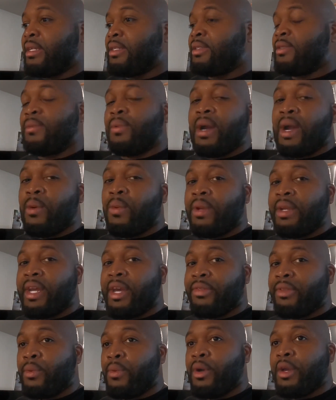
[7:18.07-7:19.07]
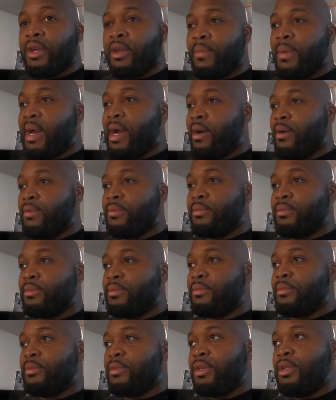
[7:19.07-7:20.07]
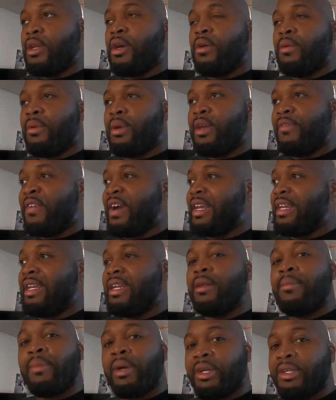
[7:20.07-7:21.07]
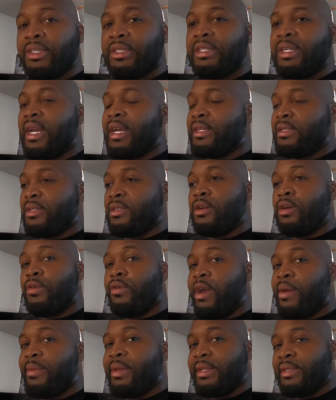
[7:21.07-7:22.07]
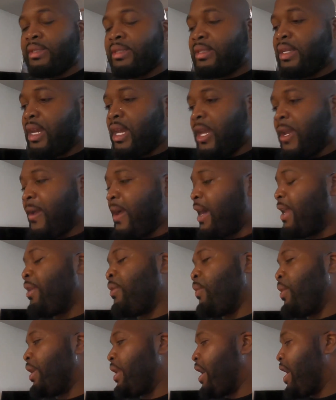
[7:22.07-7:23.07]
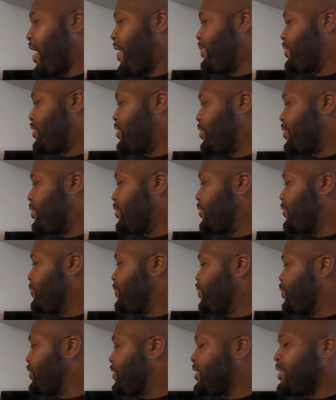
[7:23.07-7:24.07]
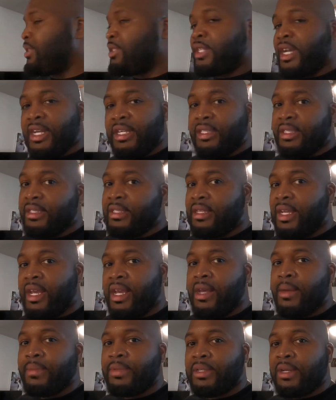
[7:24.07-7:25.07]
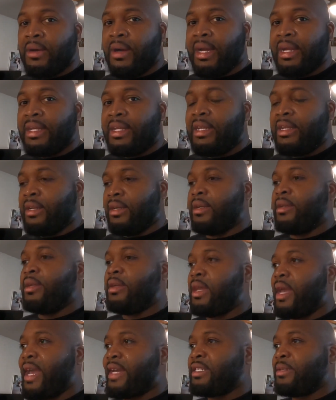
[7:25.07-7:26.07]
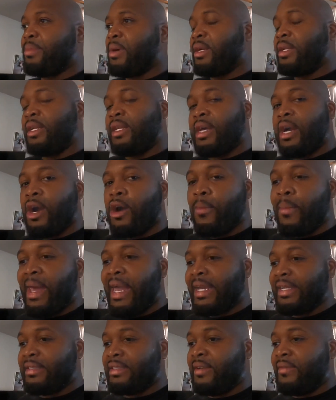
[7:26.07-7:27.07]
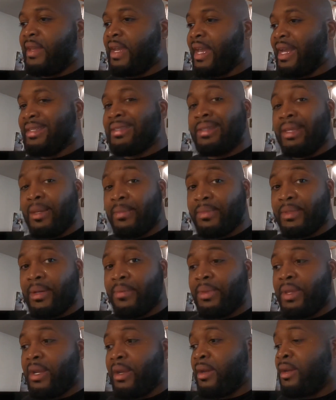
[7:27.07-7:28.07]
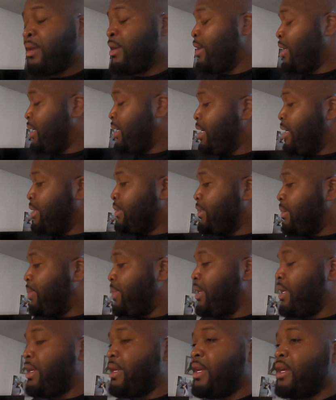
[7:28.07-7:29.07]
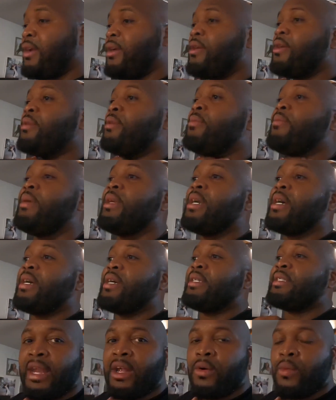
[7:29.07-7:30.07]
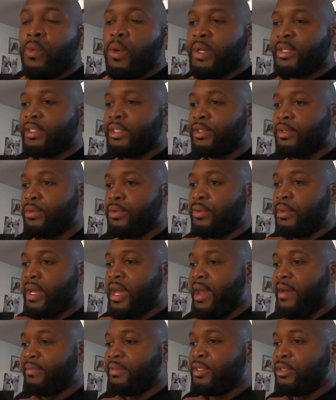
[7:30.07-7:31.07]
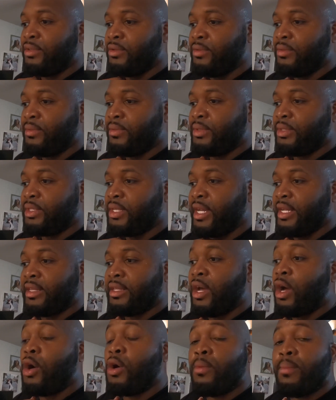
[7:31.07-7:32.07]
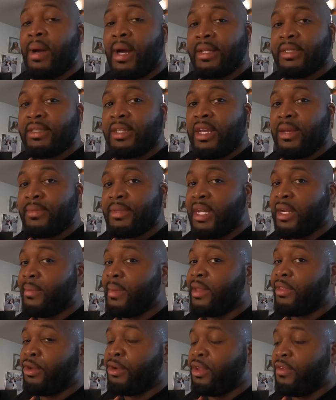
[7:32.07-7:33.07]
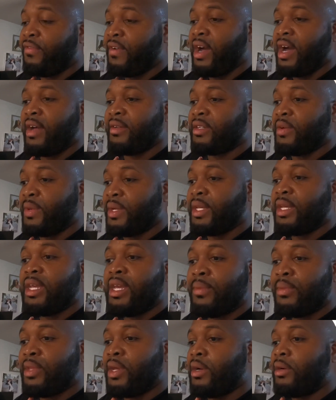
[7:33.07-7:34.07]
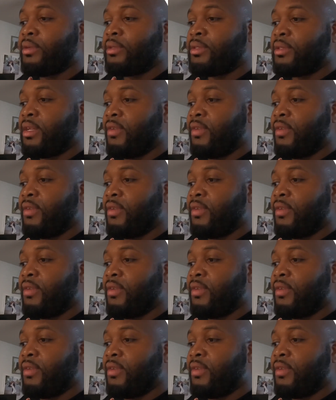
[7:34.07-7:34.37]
to where I wouldn't have to worry about, you know, if I need emergency, I can just go grab the other set. I didn't want to have to change the stem. So I need to, actually probably need to call back and see if they got stems up there to put in there because I don't want to have to take my stems out of my 35s. I want to keep those.